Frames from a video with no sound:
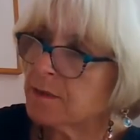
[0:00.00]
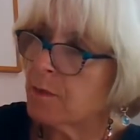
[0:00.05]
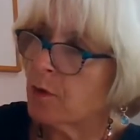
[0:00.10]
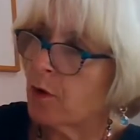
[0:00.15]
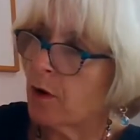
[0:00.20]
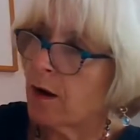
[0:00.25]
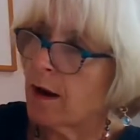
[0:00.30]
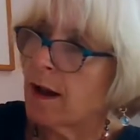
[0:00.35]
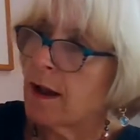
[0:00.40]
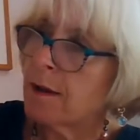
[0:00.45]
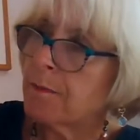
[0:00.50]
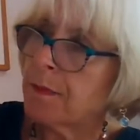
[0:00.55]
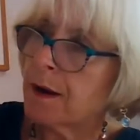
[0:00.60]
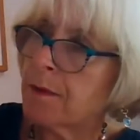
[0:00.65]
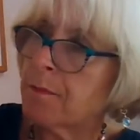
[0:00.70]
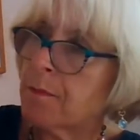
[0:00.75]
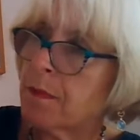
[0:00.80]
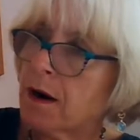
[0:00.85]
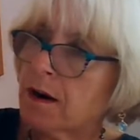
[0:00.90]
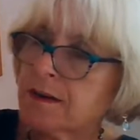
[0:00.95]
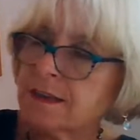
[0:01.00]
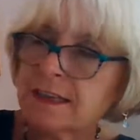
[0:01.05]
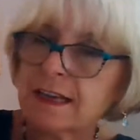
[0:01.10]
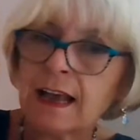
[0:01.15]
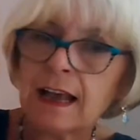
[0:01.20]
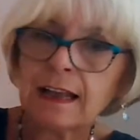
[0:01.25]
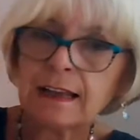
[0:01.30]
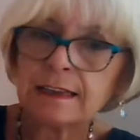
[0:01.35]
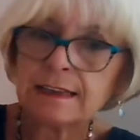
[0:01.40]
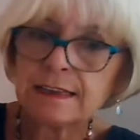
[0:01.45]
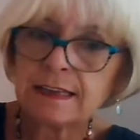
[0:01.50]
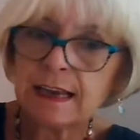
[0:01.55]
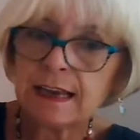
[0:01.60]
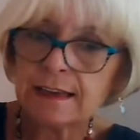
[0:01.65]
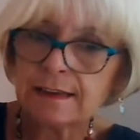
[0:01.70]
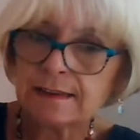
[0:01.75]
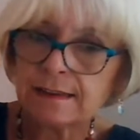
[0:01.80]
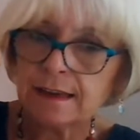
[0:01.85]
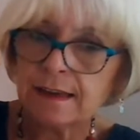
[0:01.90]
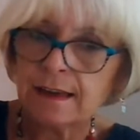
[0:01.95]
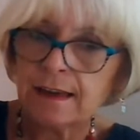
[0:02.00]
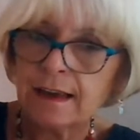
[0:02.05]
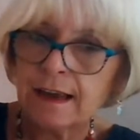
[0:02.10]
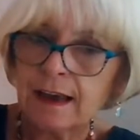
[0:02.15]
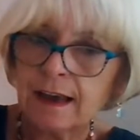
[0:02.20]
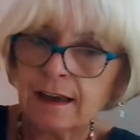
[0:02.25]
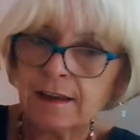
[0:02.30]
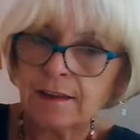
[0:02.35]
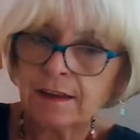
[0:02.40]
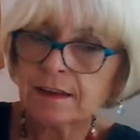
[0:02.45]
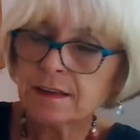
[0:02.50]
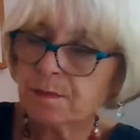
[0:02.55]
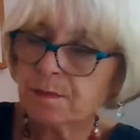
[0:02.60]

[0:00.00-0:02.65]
More by Marta Altez. Now this